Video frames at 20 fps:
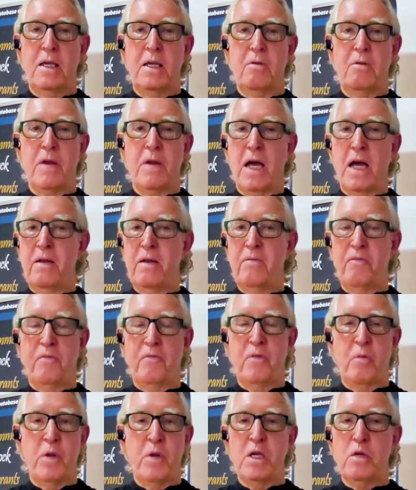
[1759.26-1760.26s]
You know, I'm not
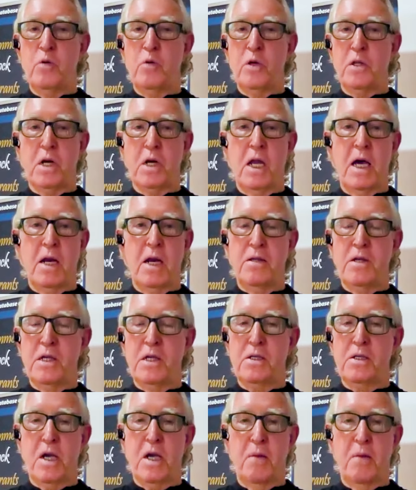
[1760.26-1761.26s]
even familiar with a lot of
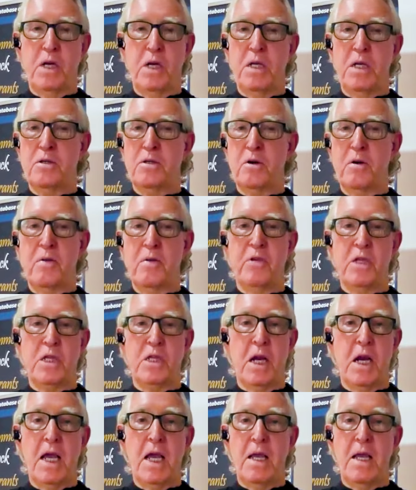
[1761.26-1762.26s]
these companies or
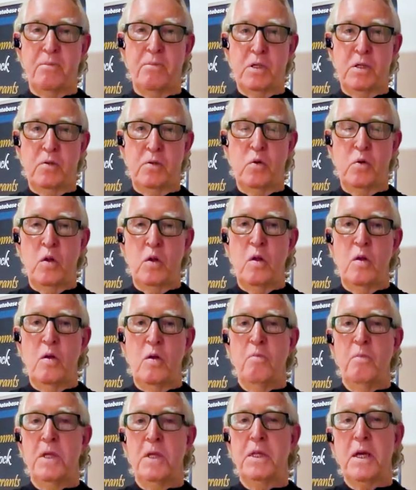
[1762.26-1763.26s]
even the names,
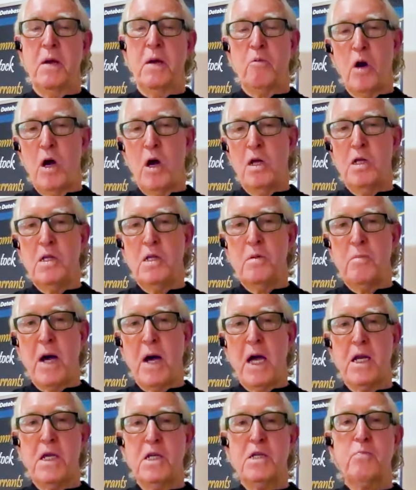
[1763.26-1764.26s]
but they were all in the
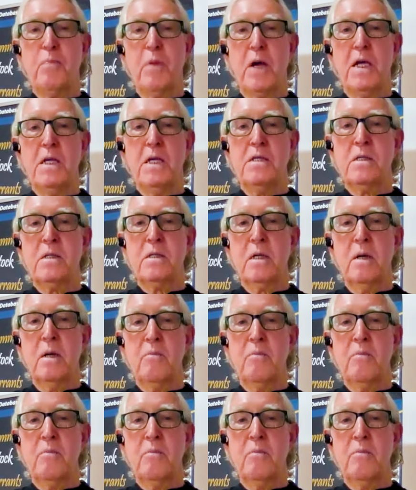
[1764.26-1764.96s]
mining space.